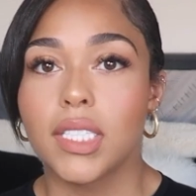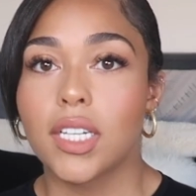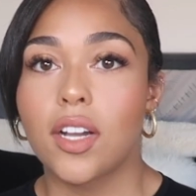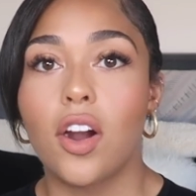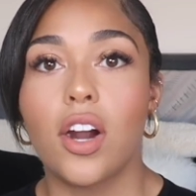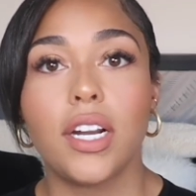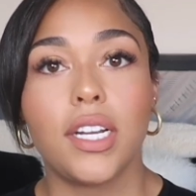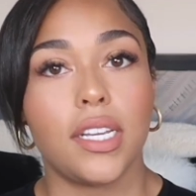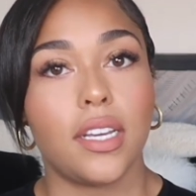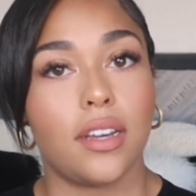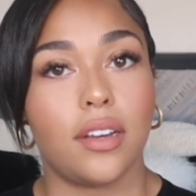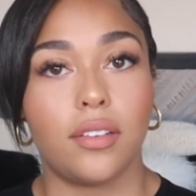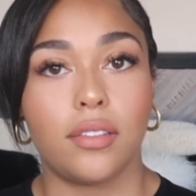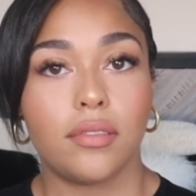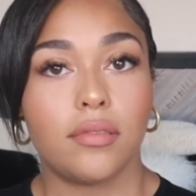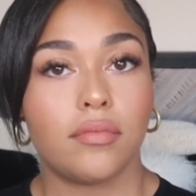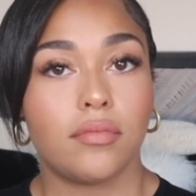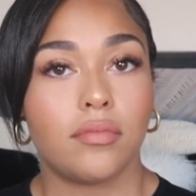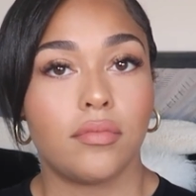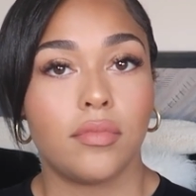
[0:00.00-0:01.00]

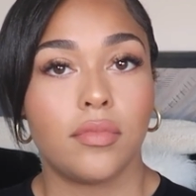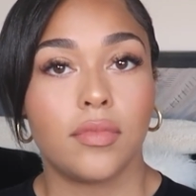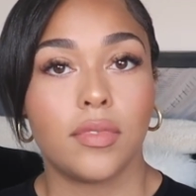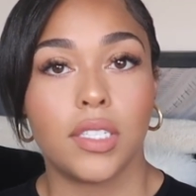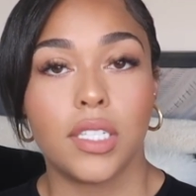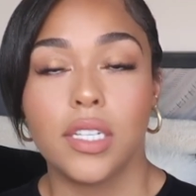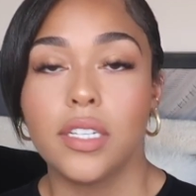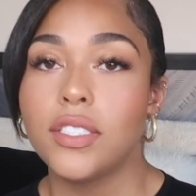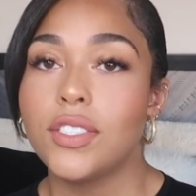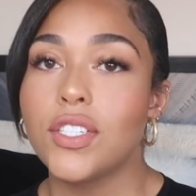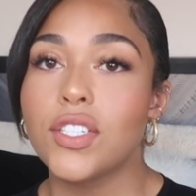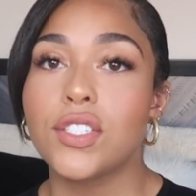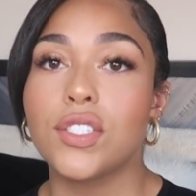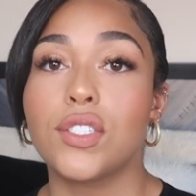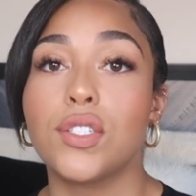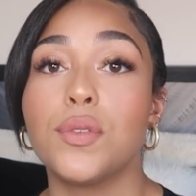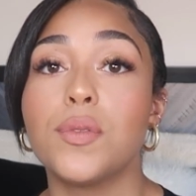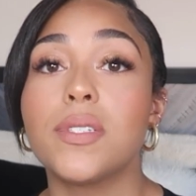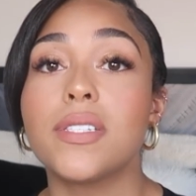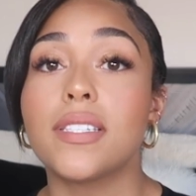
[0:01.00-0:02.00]
Cardio,
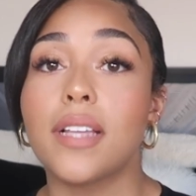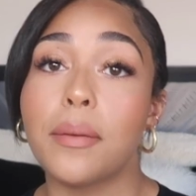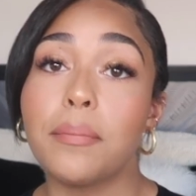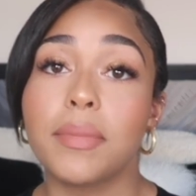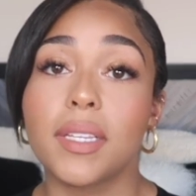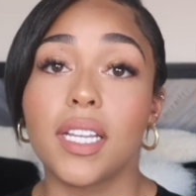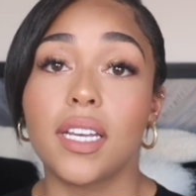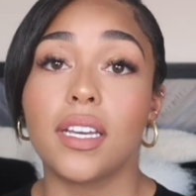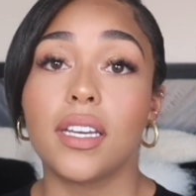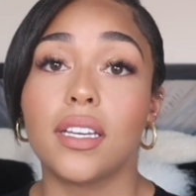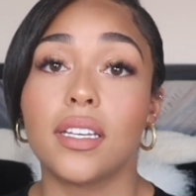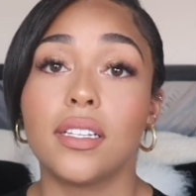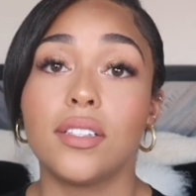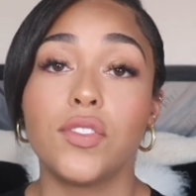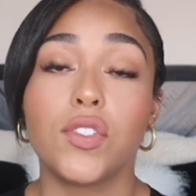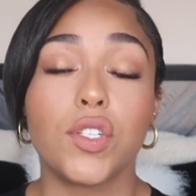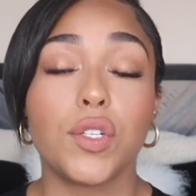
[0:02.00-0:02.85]
just do something,